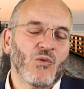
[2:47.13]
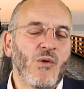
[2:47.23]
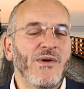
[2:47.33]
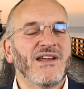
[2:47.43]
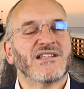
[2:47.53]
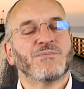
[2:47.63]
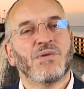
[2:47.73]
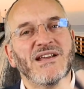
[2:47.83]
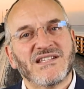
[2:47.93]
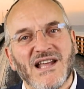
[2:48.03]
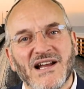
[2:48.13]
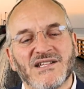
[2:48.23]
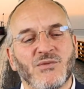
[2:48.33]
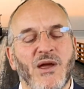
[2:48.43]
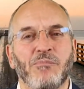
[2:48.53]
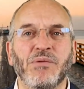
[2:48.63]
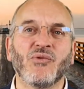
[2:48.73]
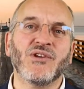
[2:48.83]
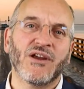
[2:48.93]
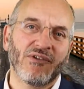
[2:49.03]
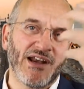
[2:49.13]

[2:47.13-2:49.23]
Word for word: When we express thanks, we are building a